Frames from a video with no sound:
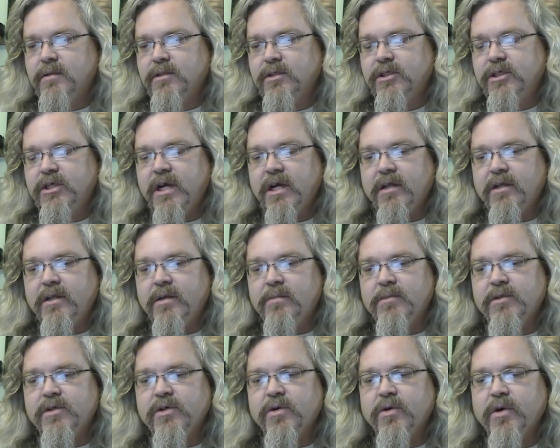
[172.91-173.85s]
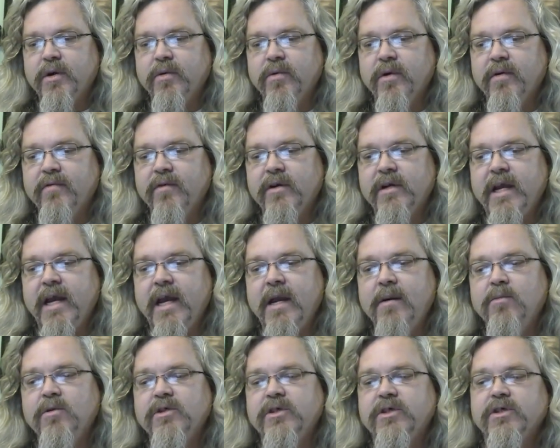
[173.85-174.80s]
Check the Missouri River
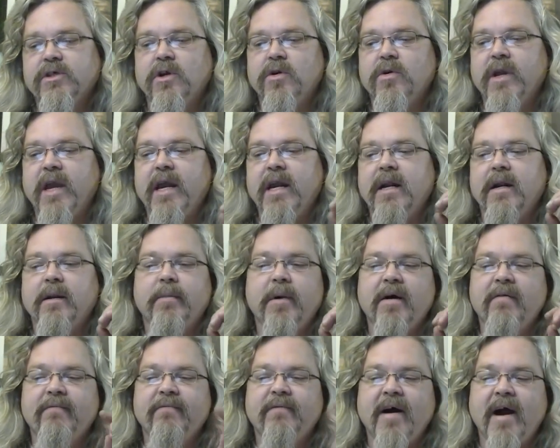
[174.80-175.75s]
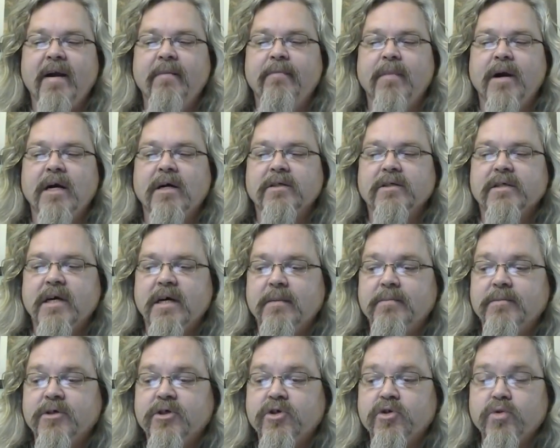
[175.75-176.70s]
Dam, which is located about five miles
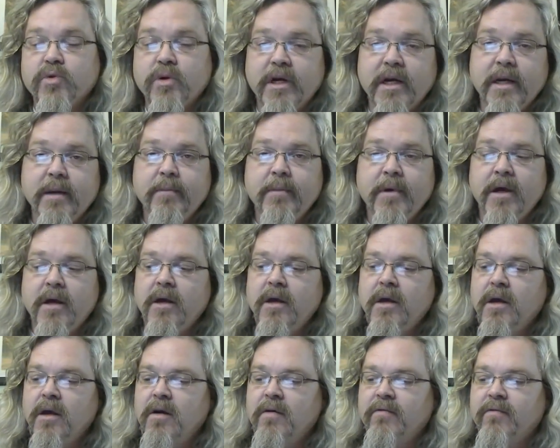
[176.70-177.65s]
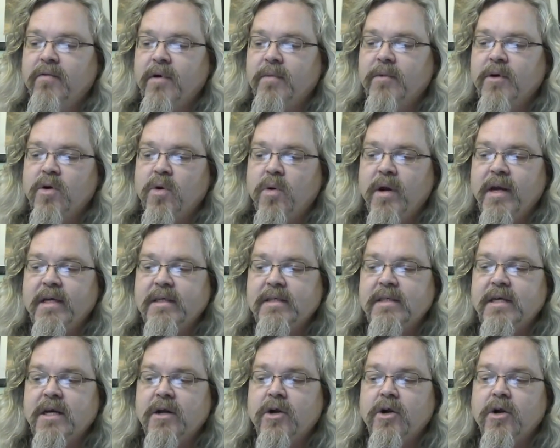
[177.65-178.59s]
upstream from the Quake
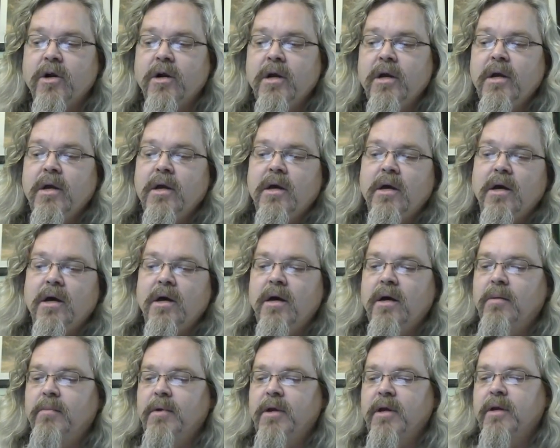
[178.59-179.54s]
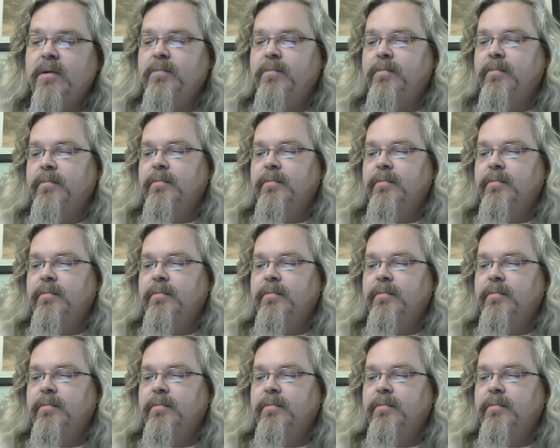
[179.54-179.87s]
Center um, in